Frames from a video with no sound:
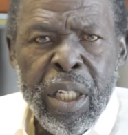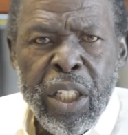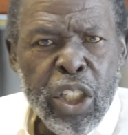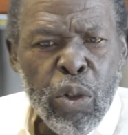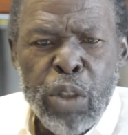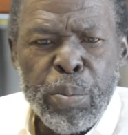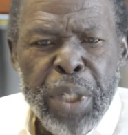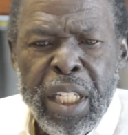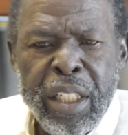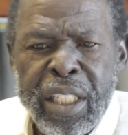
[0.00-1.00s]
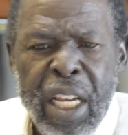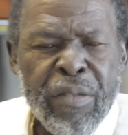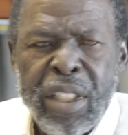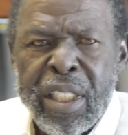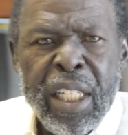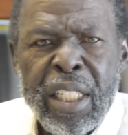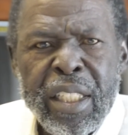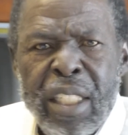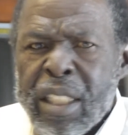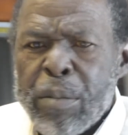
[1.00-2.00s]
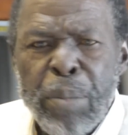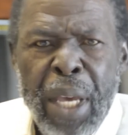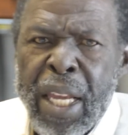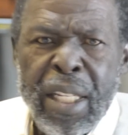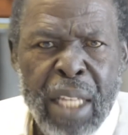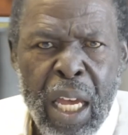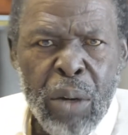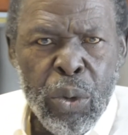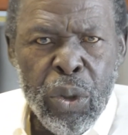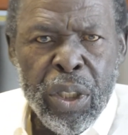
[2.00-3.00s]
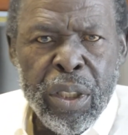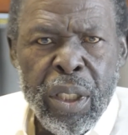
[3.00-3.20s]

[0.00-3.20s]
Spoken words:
You was being devastated just as bad as I was.